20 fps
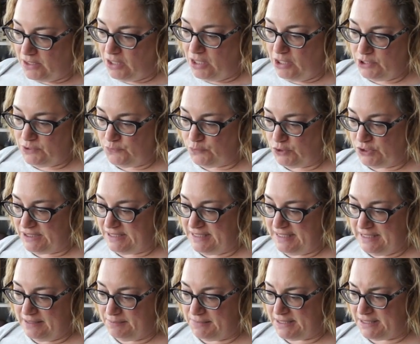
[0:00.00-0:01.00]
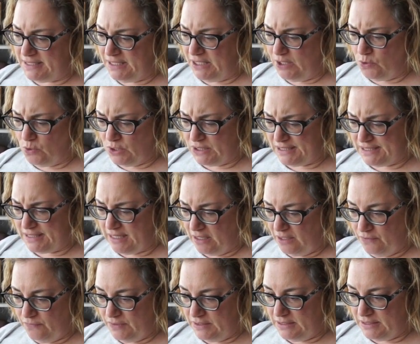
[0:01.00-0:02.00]
it called for DMC or
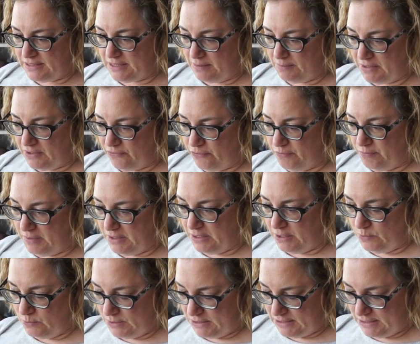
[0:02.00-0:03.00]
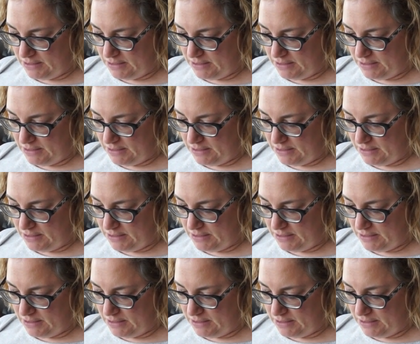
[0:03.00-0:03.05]
Sullivan's. I'm not familiar with